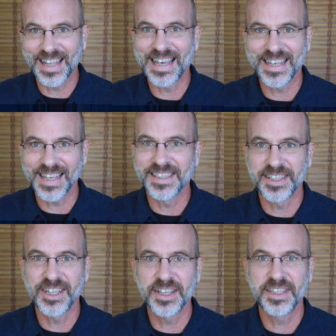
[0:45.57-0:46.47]
like it's
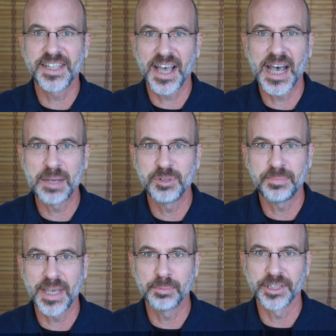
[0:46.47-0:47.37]
just time to
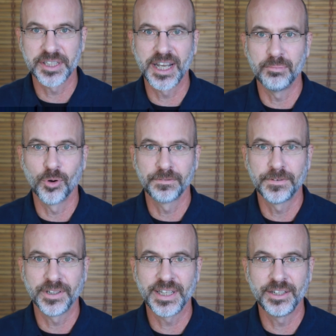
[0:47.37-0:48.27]
be able to step more
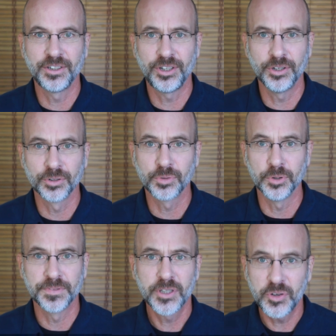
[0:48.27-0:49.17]
fully into your
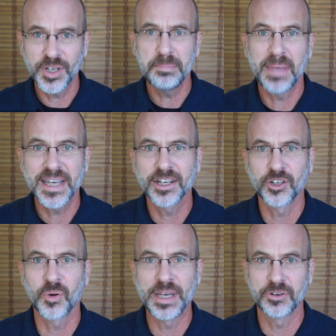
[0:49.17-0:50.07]
groove so you can make a
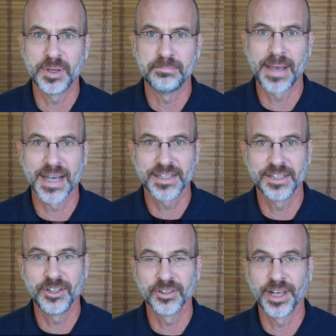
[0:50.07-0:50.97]
greater impact
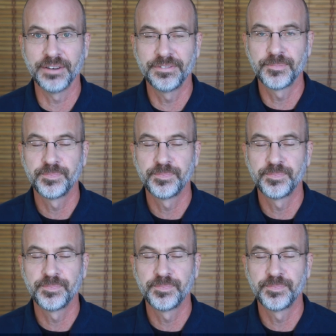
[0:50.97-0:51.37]
in your life.